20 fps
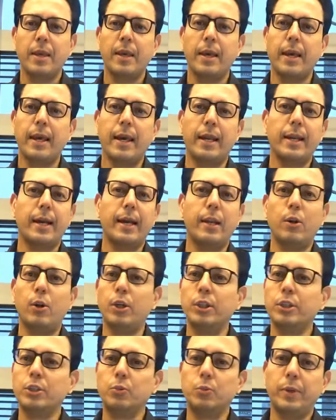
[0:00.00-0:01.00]
and I
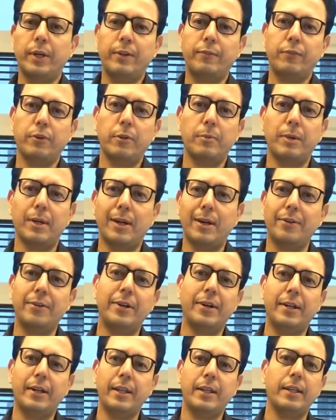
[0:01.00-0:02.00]
lost weight from
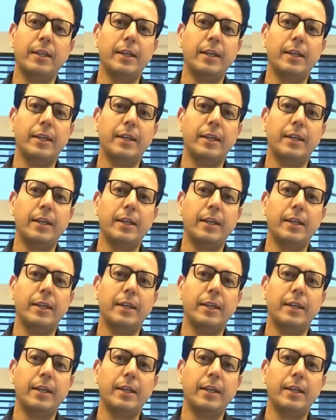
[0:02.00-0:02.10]
110